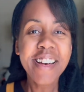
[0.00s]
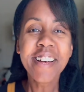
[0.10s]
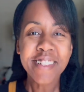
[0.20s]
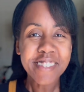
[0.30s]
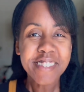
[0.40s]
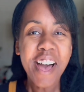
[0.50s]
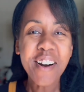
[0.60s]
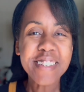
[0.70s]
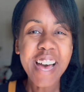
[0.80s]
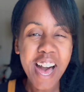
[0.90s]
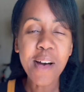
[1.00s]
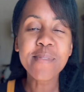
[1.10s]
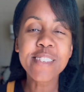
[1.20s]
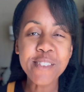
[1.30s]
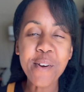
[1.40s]
It's now time
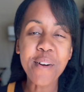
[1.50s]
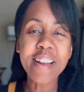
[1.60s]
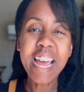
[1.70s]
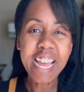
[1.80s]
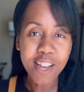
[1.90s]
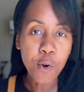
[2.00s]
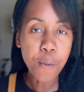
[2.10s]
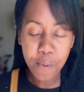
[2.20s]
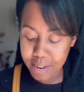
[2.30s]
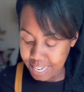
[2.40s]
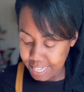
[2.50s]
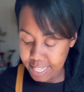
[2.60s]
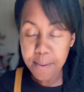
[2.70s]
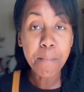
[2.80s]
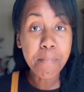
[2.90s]
to start incorporating
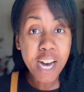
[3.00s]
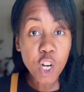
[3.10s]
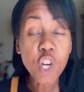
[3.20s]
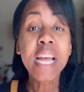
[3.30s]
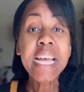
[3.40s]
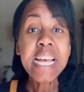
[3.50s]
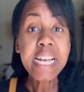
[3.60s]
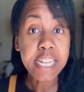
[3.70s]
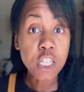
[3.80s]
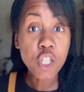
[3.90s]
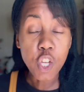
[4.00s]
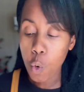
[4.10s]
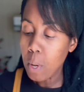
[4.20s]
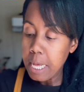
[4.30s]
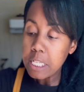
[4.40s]
the butter into the
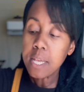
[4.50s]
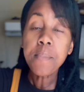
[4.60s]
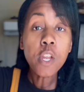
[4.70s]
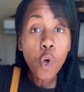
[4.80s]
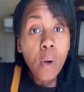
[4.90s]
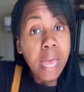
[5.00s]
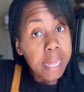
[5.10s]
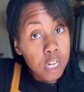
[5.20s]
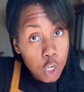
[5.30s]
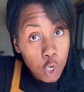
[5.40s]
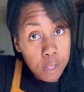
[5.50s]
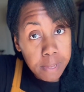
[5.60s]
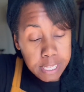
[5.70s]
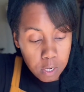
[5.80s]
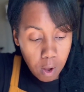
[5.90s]
dough. So I'm going to go ahead and turn the
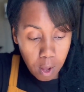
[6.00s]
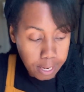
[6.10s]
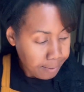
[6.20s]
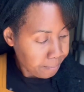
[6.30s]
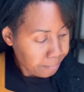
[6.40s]
mixer on.